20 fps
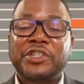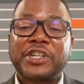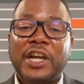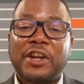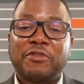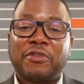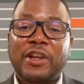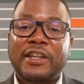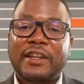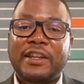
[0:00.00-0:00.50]

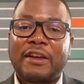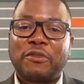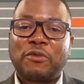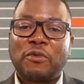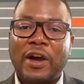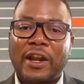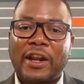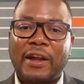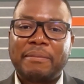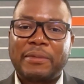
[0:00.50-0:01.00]
generate
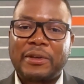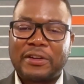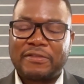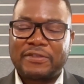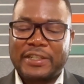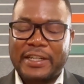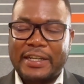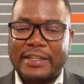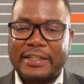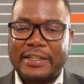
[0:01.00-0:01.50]
quite a bit of
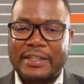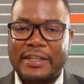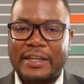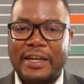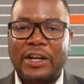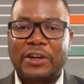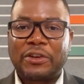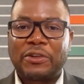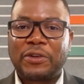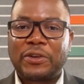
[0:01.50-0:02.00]
data
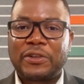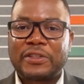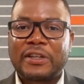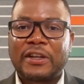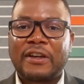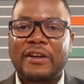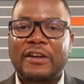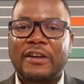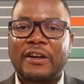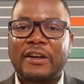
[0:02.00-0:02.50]
across
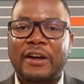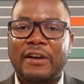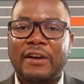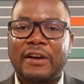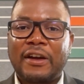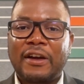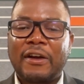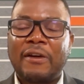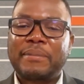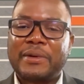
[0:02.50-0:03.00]

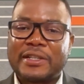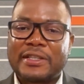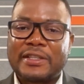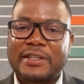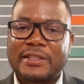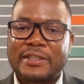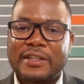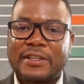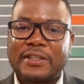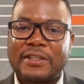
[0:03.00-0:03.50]
our
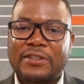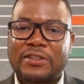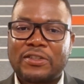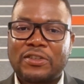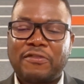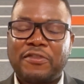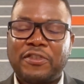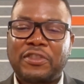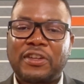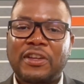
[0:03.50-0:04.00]
businesses.
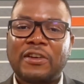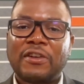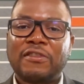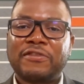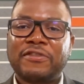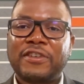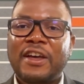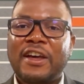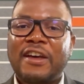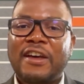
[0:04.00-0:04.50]
So if you think
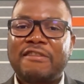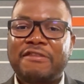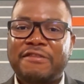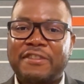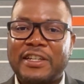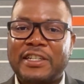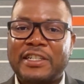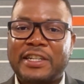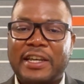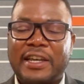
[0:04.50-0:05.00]
of
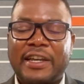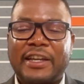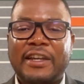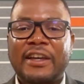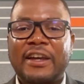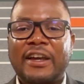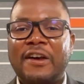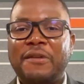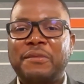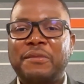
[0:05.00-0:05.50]

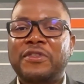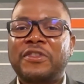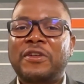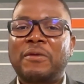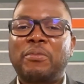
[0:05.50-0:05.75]
FinTech with